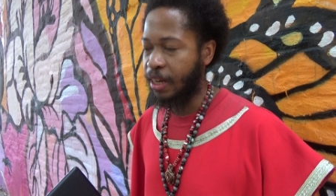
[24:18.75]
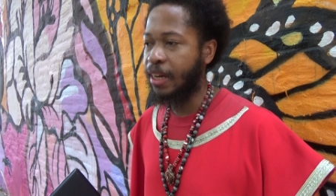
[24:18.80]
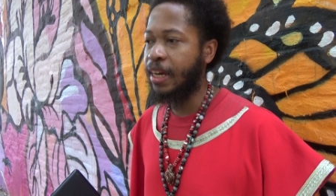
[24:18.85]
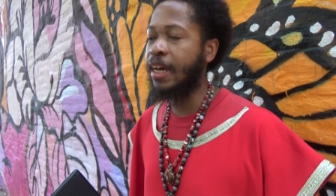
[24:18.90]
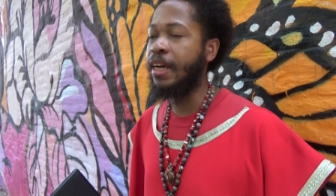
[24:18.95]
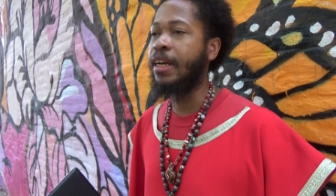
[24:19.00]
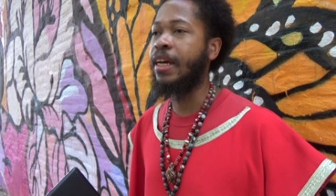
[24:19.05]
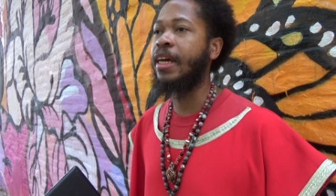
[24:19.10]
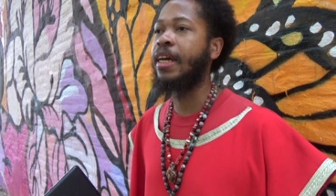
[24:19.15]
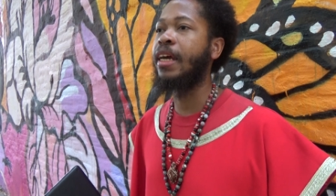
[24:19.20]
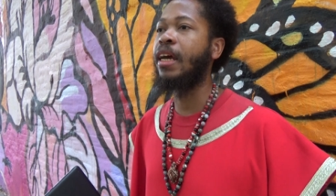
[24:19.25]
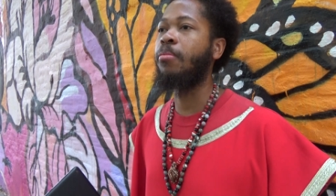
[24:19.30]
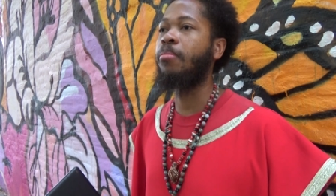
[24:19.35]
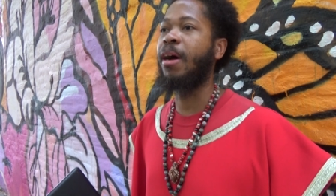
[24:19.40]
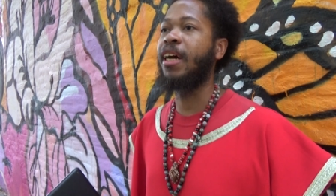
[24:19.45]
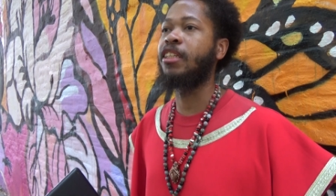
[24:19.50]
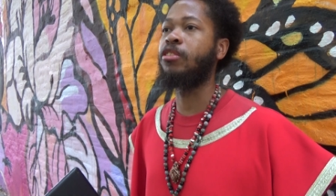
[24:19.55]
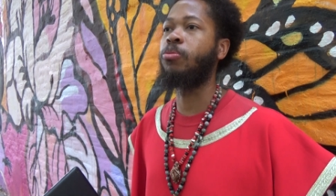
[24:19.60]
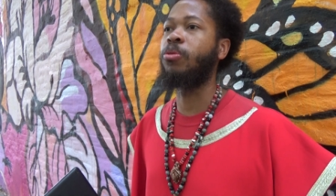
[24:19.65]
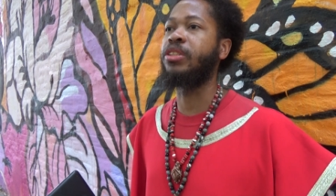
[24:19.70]
and the
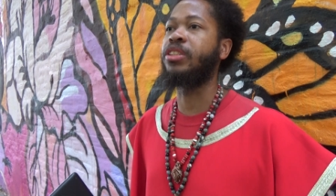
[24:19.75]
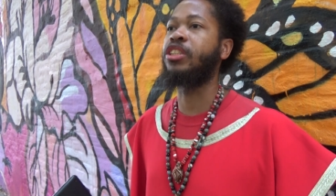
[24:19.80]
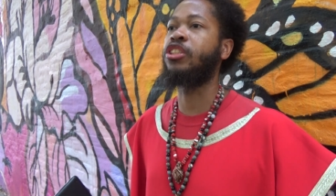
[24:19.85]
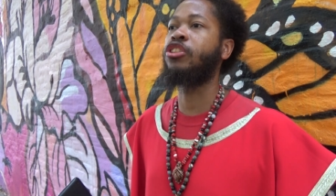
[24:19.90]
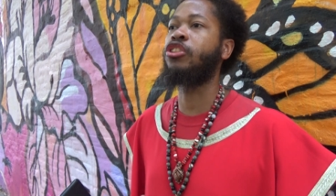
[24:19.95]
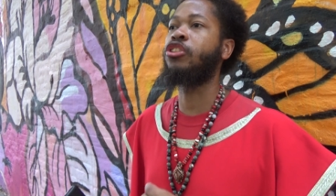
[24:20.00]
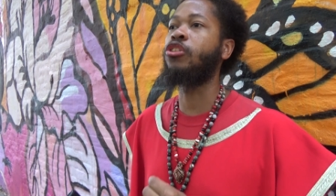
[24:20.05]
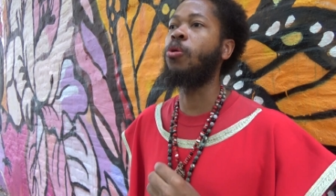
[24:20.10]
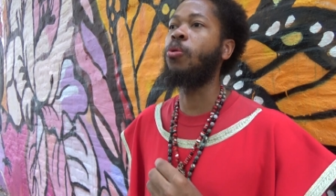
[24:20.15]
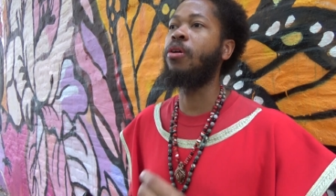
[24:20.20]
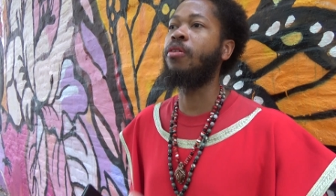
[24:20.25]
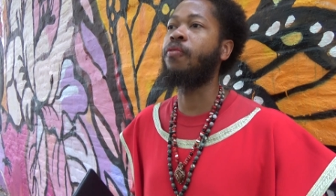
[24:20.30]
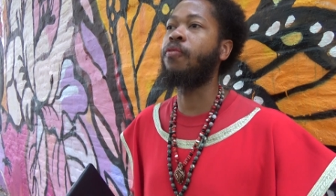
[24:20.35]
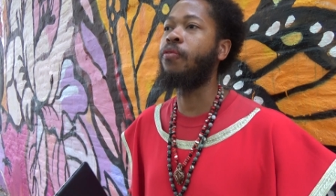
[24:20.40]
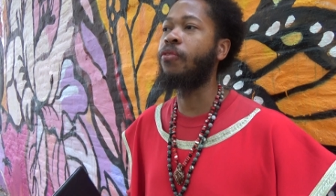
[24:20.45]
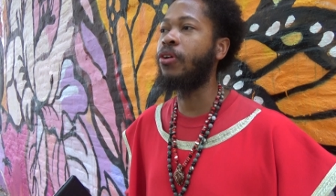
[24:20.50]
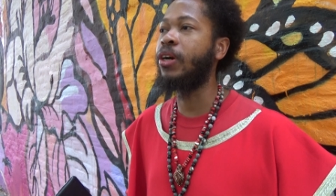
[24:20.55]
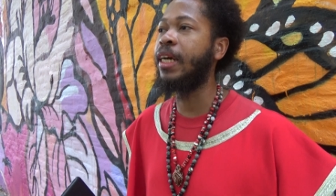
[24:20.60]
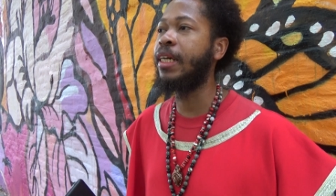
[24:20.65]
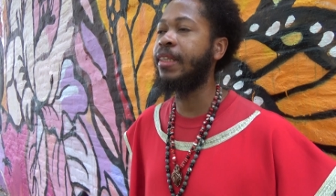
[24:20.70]
Hamites was so
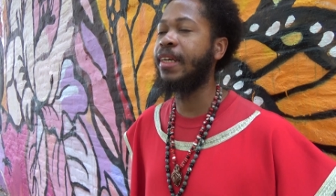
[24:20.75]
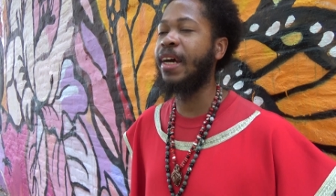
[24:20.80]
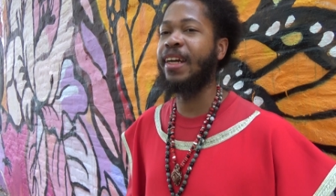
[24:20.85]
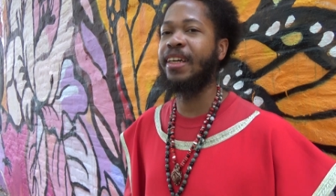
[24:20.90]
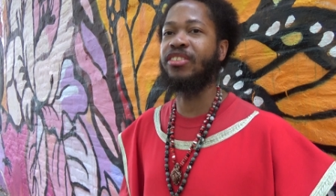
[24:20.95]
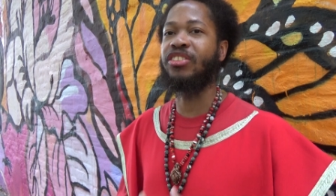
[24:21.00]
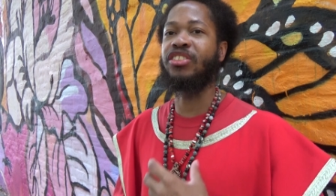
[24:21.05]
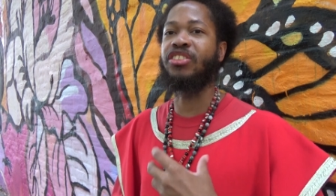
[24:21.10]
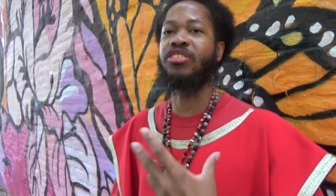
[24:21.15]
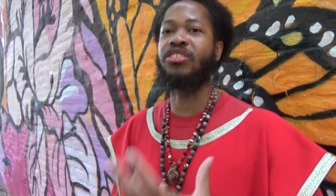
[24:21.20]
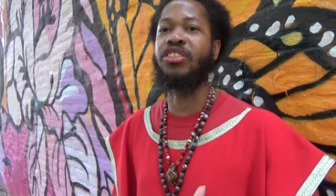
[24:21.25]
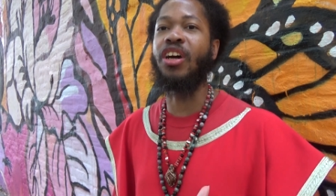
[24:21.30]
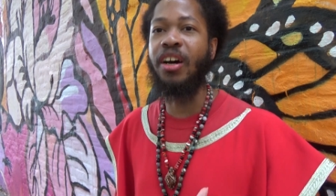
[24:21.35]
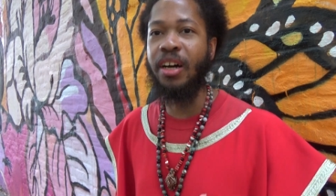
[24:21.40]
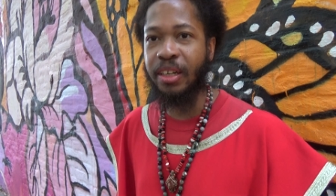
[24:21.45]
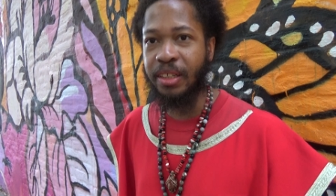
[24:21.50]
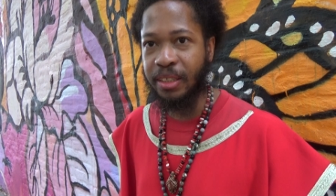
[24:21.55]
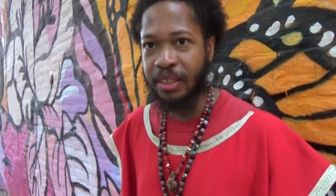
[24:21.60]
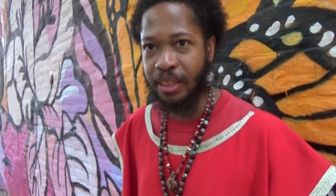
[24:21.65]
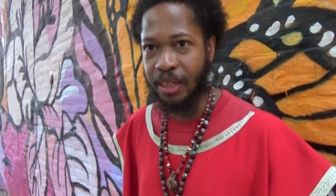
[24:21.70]
afraid that it
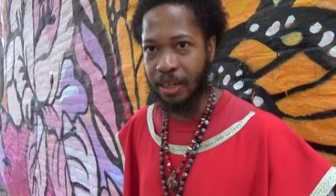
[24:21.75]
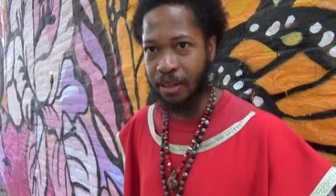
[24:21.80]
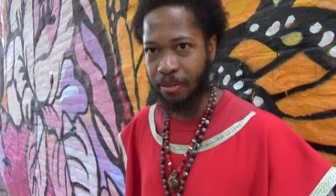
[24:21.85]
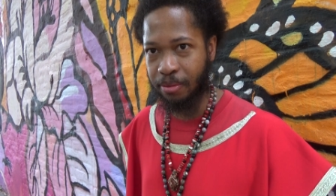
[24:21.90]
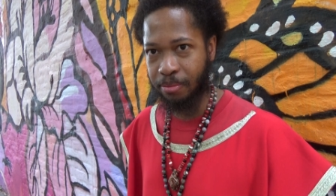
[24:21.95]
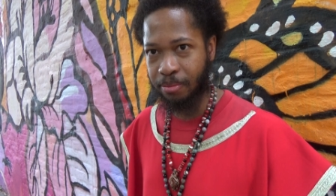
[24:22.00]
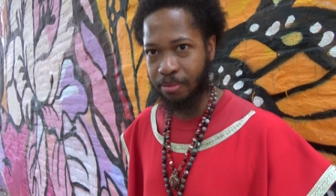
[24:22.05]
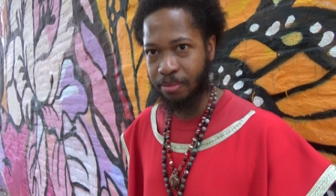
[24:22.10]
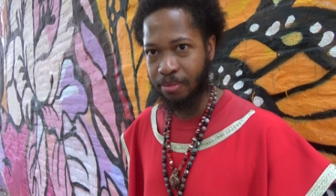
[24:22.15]
stunned them